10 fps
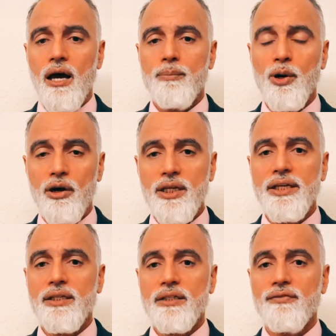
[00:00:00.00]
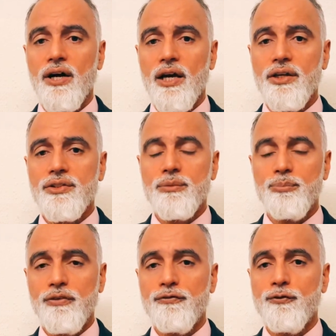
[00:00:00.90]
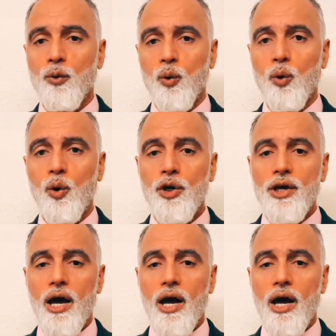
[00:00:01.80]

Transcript: prior legal advice before